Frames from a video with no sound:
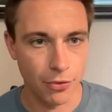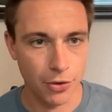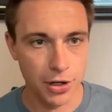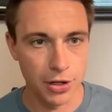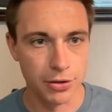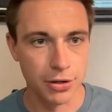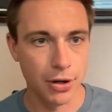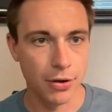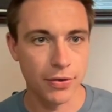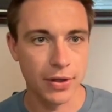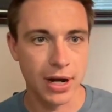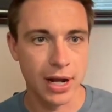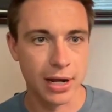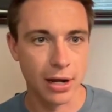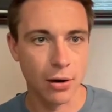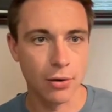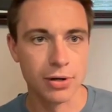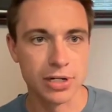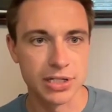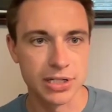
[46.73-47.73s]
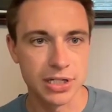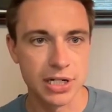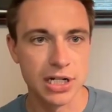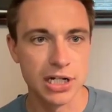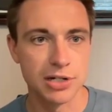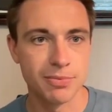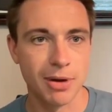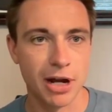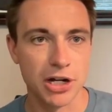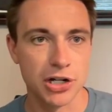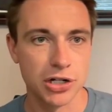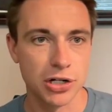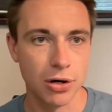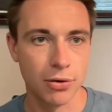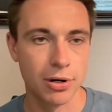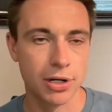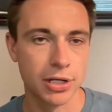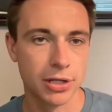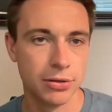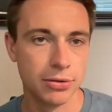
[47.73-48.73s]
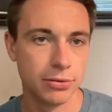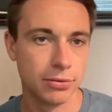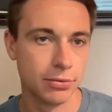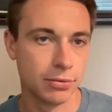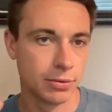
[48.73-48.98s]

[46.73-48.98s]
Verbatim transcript: you know that I always teach by showing you